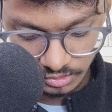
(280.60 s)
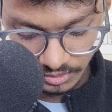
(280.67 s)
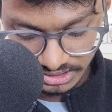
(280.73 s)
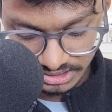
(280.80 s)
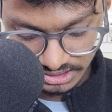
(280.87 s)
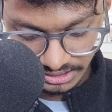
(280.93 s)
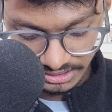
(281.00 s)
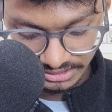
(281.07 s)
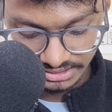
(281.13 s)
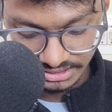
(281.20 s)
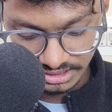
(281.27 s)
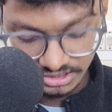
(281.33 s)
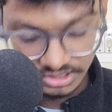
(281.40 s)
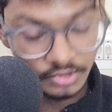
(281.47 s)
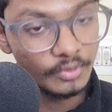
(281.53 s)
you can study
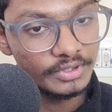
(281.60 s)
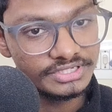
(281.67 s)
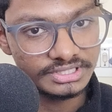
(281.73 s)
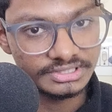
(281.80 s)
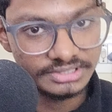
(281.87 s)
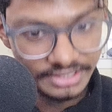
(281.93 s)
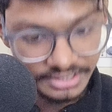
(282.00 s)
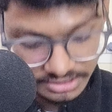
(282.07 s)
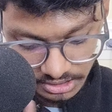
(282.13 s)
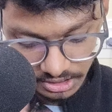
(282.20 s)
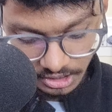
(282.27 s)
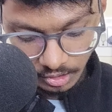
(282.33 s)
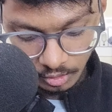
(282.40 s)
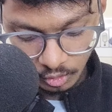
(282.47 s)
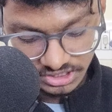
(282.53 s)
this sequential circuits,
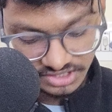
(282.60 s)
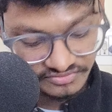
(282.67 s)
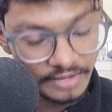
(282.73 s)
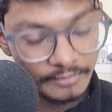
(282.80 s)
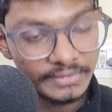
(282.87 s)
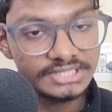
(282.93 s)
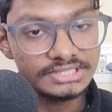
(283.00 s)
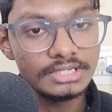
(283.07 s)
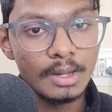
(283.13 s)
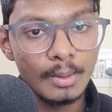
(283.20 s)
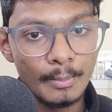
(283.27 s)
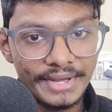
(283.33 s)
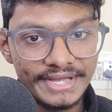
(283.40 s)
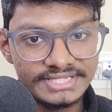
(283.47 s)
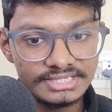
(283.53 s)
logic families,
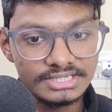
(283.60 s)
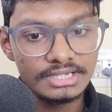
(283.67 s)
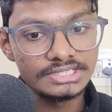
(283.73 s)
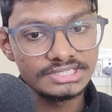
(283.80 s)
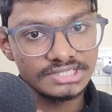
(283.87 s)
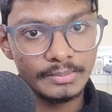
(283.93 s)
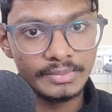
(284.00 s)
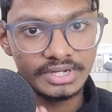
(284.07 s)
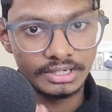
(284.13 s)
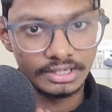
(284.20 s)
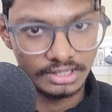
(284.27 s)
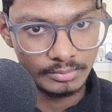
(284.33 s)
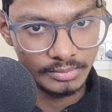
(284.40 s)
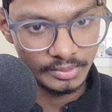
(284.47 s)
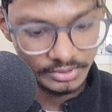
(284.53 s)
basic
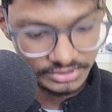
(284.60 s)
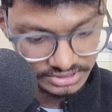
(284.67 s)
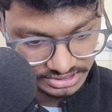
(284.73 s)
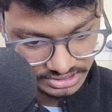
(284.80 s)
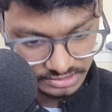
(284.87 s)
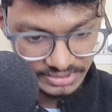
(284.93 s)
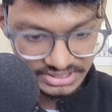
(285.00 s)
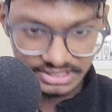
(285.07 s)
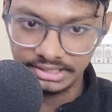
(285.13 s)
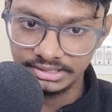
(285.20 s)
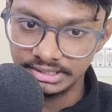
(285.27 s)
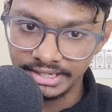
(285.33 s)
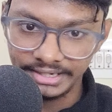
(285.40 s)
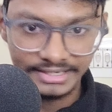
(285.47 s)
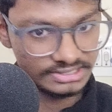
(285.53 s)
semiconductor memories. This is basically
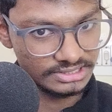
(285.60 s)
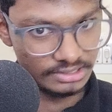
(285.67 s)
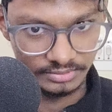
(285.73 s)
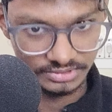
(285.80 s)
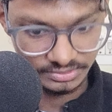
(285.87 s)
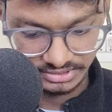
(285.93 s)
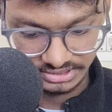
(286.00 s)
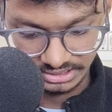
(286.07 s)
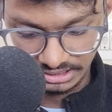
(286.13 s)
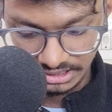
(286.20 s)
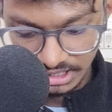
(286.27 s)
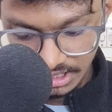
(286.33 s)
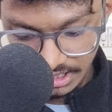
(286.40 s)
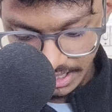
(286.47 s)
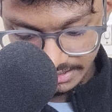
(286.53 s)
the gate syllabus basically.
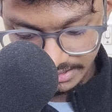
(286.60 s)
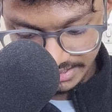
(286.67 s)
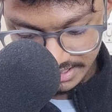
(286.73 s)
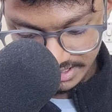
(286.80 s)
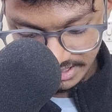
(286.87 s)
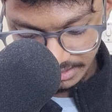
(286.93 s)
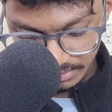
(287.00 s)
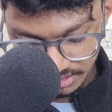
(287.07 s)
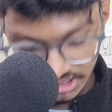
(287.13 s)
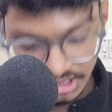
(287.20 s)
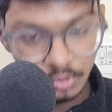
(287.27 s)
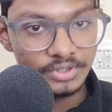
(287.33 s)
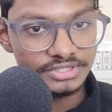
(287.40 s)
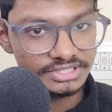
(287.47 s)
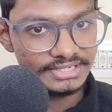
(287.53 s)
And these, right,
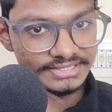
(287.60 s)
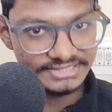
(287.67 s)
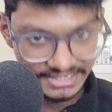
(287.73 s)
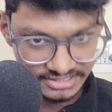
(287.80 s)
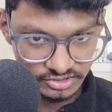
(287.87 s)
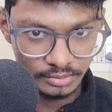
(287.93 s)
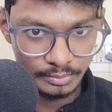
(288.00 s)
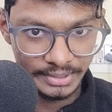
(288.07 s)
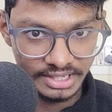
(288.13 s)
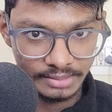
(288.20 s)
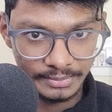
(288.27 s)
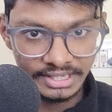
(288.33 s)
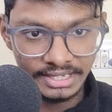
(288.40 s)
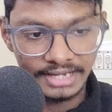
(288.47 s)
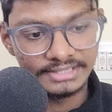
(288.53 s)
sequential is actually pretty
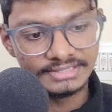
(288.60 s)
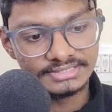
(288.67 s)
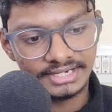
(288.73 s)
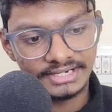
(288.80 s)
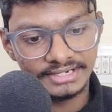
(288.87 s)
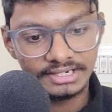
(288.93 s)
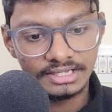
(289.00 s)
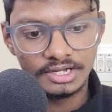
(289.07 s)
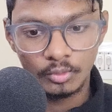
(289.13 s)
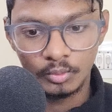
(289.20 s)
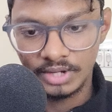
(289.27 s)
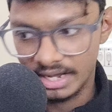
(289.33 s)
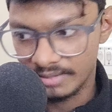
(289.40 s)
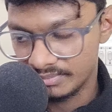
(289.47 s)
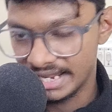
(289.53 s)
big, and inside it
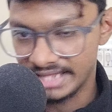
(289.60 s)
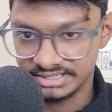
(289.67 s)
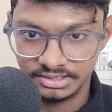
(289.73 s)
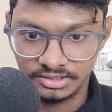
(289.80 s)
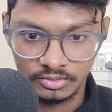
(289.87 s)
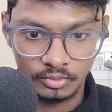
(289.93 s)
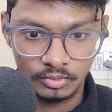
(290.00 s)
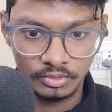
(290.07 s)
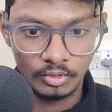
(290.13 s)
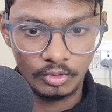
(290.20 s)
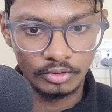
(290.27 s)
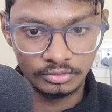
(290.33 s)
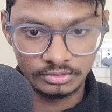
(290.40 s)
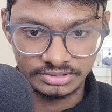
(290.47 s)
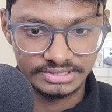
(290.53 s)
we have latch and hold,
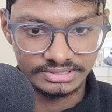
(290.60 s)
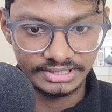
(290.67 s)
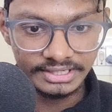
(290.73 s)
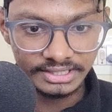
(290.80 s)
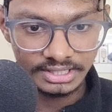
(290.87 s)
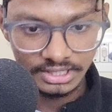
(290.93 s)
all those things, right?